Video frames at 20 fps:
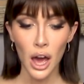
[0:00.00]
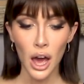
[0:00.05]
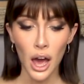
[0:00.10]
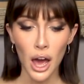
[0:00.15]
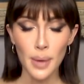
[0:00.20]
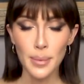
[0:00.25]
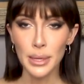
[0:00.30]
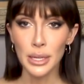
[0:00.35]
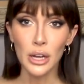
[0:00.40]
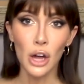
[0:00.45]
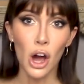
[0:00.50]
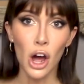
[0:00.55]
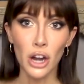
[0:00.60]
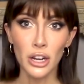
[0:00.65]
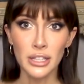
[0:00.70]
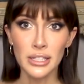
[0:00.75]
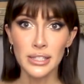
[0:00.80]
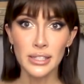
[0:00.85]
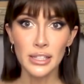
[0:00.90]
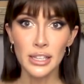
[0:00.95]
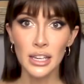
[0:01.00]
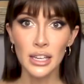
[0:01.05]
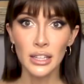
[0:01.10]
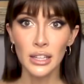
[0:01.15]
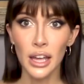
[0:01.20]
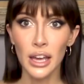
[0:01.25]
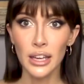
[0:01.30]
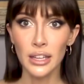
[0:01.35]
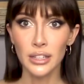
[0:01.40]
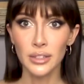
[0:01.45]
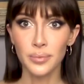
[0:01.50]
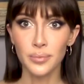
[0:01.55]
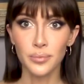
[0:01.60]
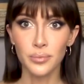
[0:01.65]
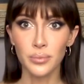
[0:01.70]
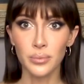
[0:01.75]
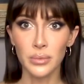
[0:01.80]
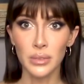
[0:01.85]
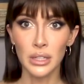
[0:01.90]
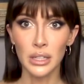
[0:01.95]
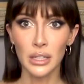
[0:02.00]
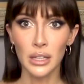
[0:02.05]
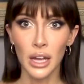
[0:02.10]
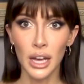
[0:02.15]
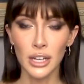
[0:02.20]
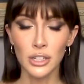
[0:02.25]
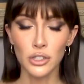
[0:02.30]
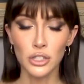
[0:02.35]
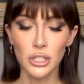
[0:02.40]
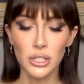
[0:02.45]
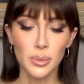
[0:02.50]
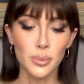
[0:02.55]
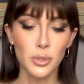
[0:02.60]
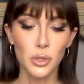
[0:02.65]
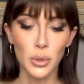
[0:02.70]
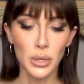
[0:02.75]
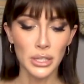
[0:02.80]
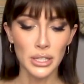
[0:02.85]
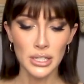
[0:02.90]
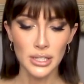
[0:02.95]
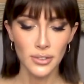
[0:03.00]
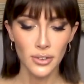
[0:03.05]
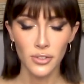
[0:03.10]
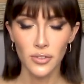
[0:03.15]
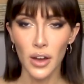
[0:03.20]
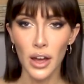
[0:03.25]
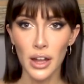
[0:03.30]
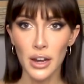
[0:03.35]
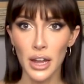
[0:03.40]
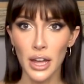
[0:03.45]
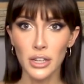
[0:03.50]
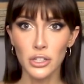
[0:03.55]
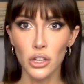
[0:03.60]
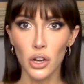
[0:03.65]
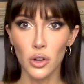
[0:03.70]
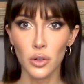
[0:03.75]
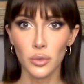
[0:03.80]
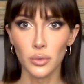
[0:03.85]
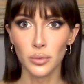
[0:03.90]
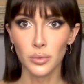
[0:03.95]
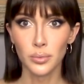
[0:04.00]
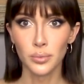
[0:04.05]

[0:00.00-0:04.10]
I mean, honestly, like, I just am doing this for fun. I don't.